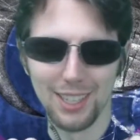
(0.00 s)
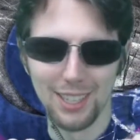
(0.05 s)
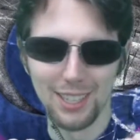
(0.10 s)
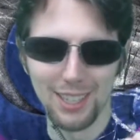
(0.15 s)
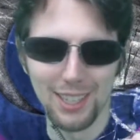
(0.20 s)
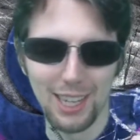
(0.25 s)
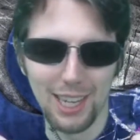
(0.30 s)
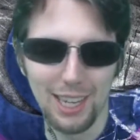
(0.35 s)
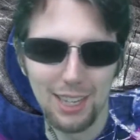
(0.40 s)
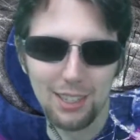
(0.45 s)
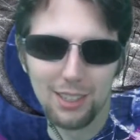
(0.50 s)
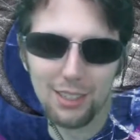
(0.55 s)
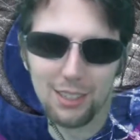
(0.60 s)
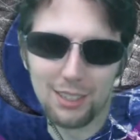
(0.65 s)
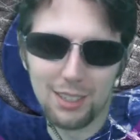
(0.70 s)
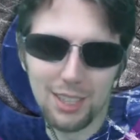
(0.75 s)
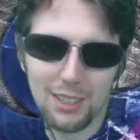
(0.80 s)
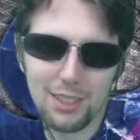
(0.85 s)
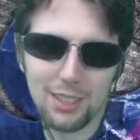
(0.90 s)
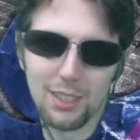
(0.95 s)
it
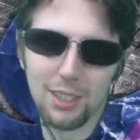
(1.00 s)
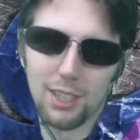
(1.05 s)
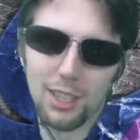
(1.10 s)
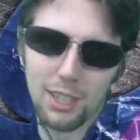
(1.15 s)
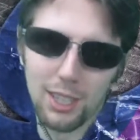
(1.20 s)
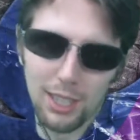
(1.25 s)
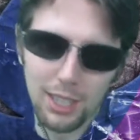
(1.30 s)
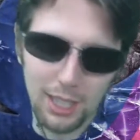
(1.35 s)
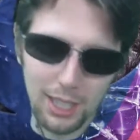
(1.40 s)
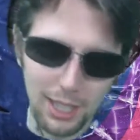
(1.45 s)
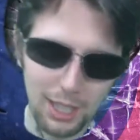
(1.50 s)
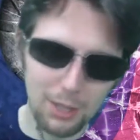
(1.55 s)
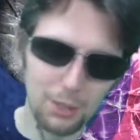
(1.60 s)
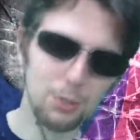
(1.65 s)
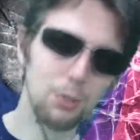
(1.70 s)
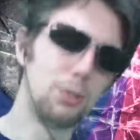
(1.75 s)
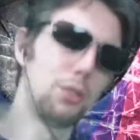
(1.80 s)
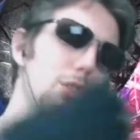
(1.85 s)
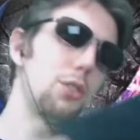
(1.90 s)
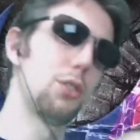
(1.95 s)
did the
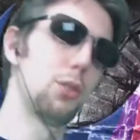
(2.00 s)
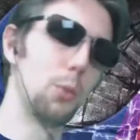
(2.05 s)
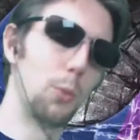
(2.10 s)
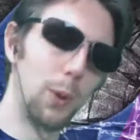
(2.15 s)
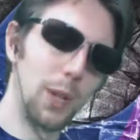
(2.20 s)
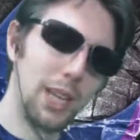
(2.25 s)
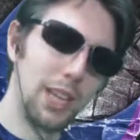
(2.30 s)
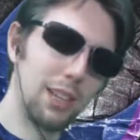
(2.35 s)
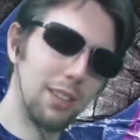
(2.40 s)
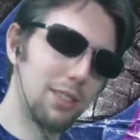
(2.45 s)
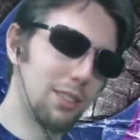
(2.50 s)
huge swing,